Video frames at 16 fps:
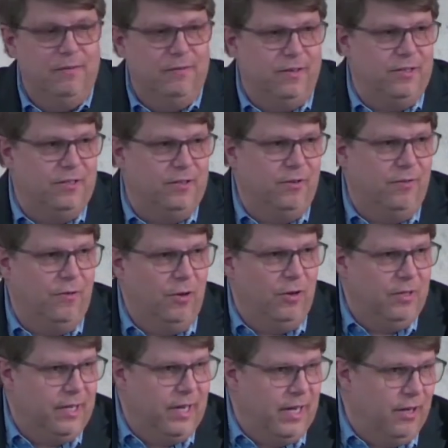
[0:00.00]
First of
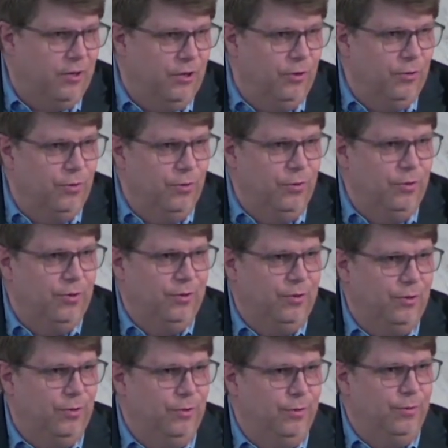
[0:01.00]
all, thank you
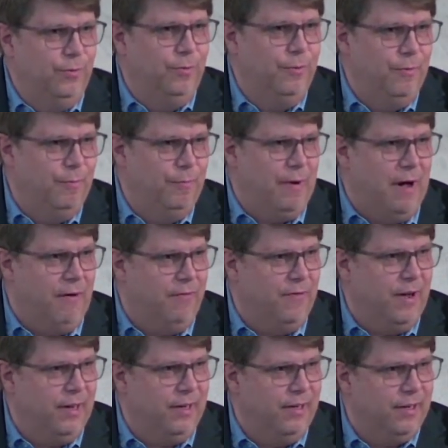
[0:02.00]
to
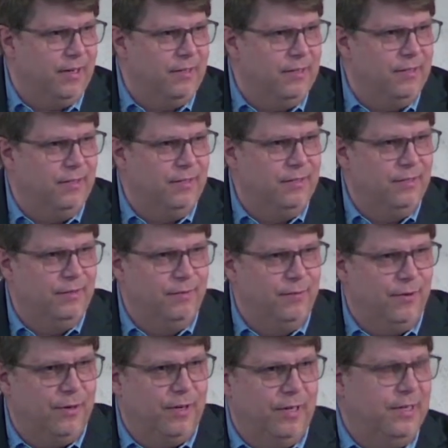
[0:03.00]
Pathfinders
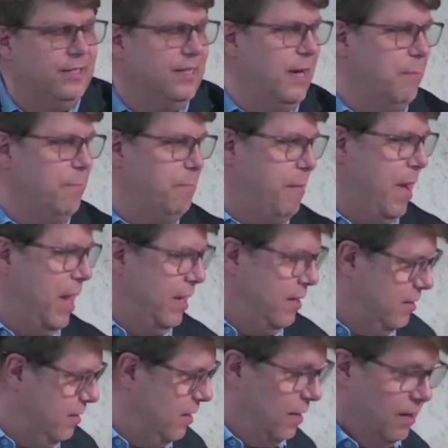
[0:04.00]
for this
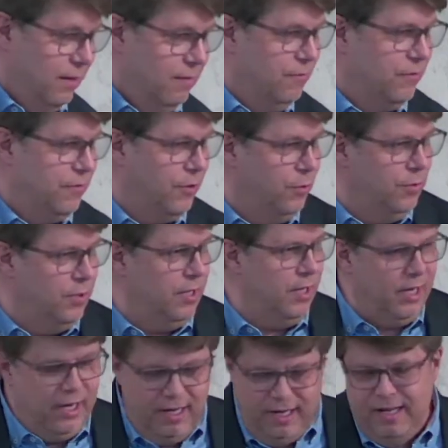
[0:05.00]
amazing,
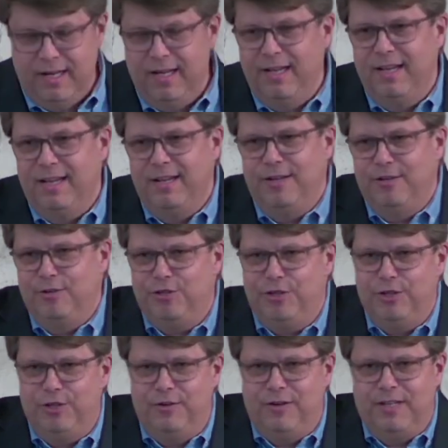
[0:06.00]
fruity
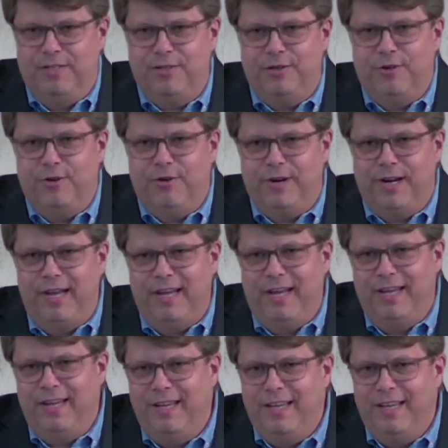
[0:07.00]
children's story.